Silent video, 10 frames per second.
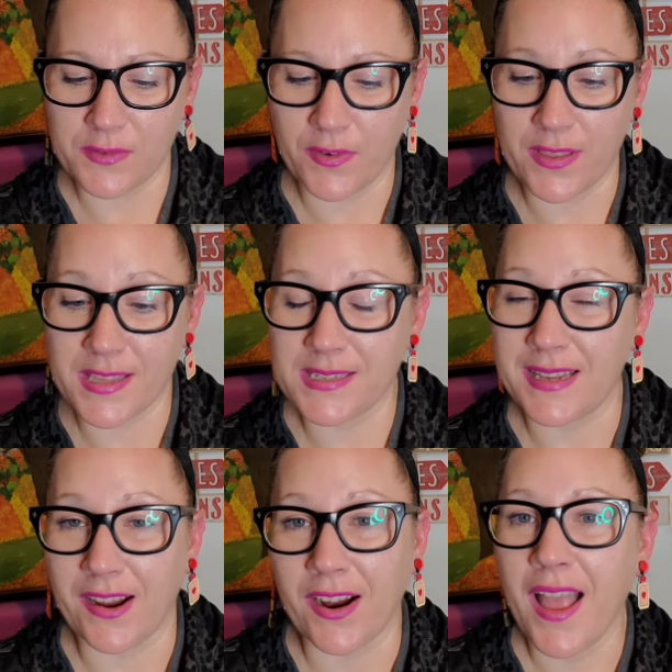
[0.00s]
for this
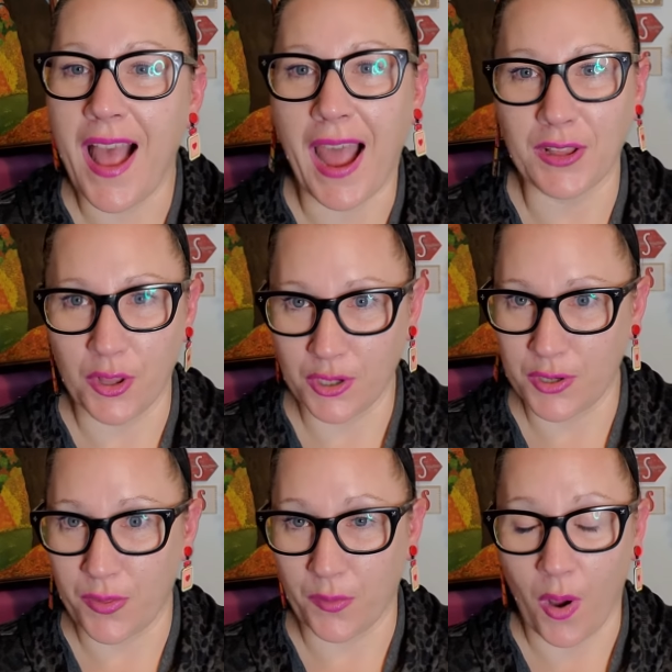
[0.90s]
year. I looked
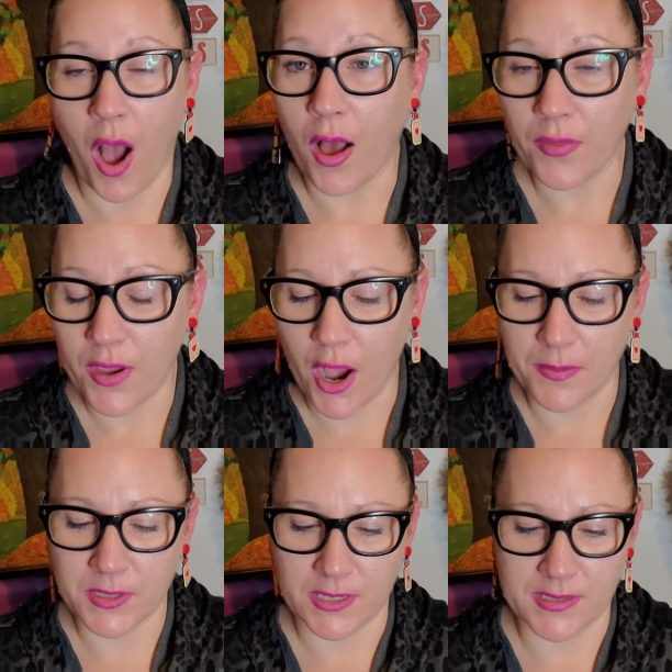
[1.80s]
through all the
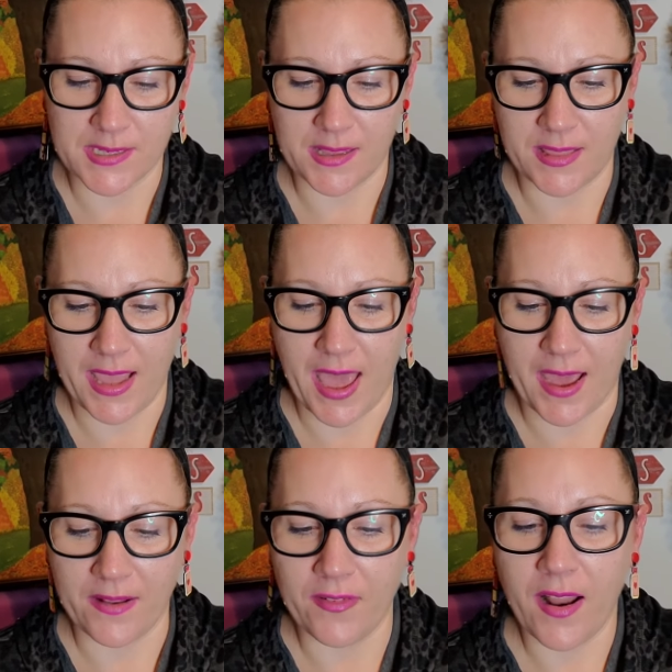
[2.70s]
options that they
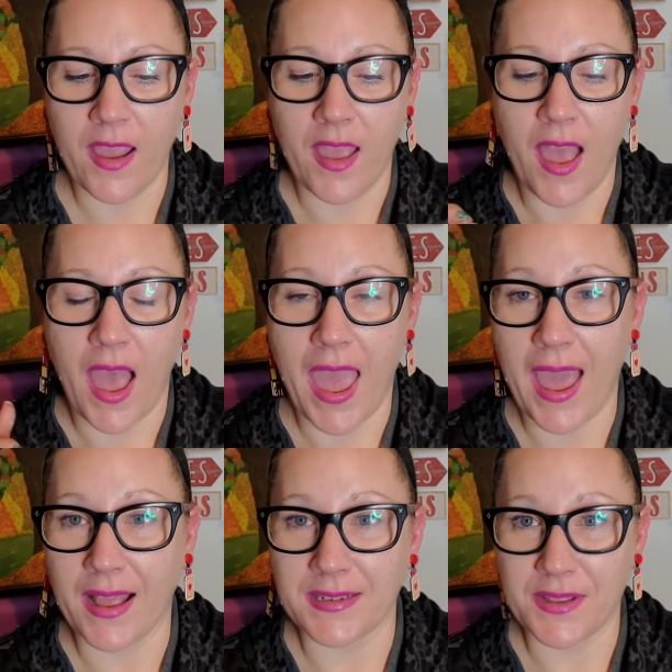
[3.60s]
have
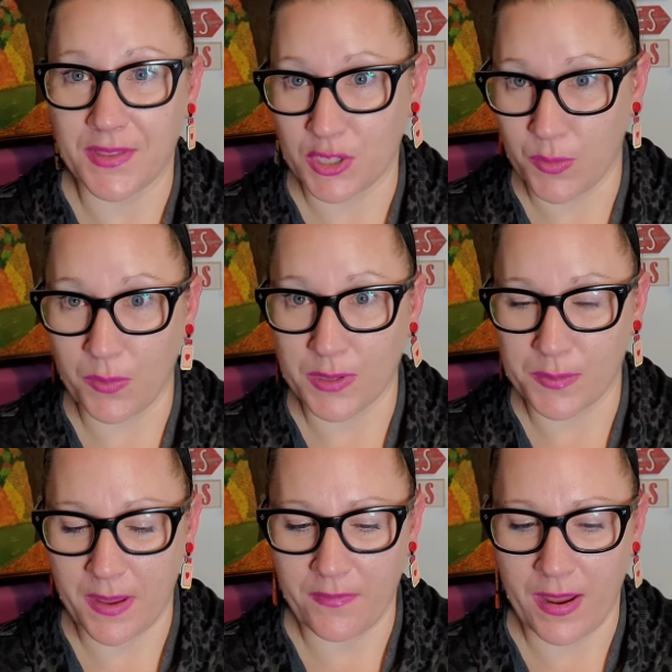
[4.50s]
and this one was
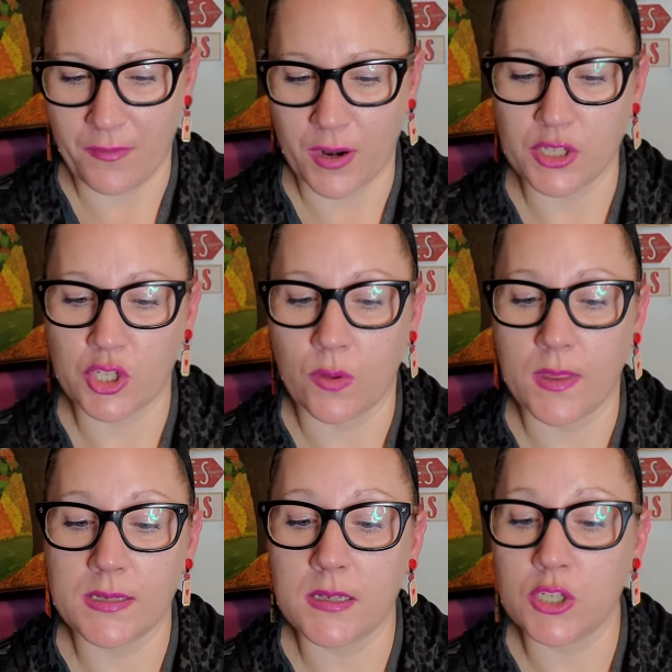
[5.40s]
my favorite. So
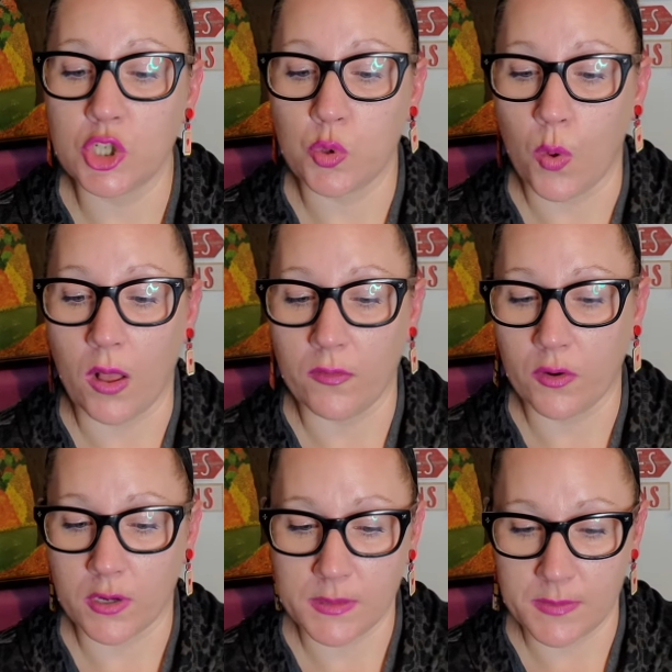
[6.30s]
this is 12
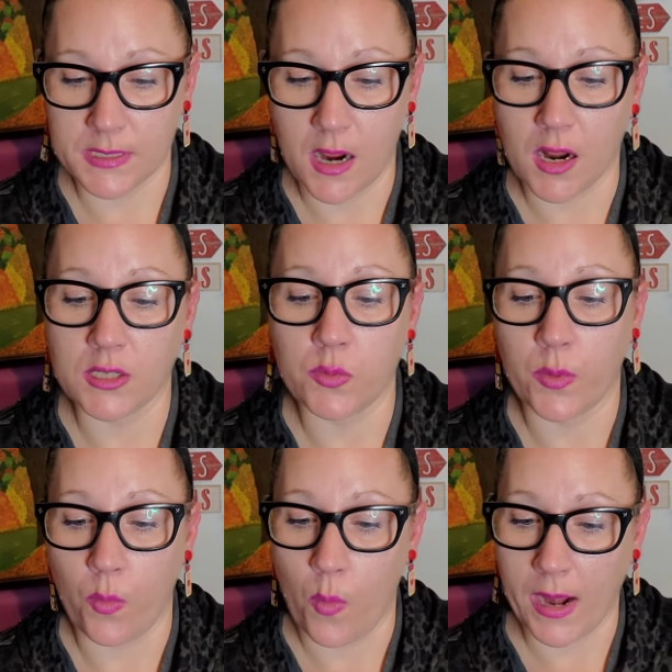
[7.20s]
Christmas cards
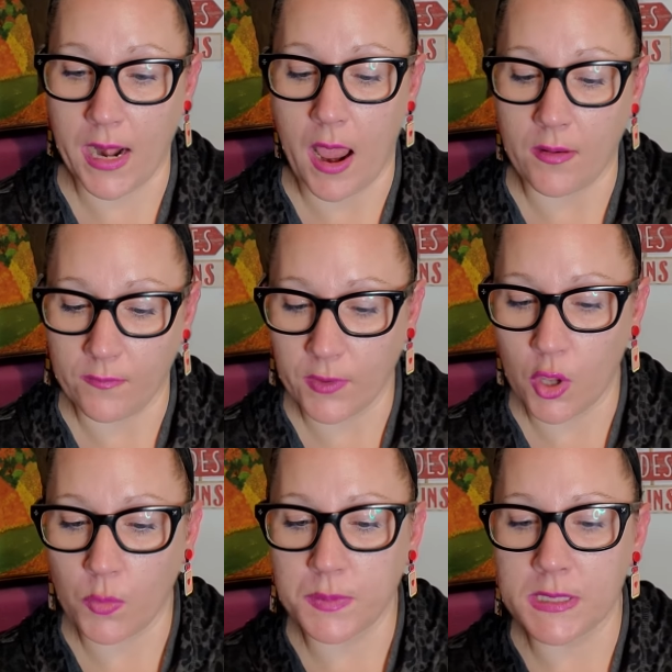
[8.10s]
with white
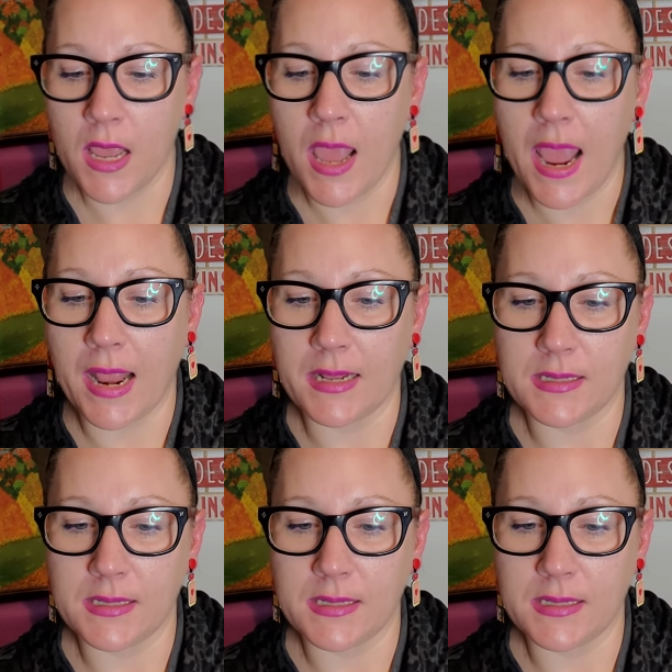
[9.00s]
envelopes, and it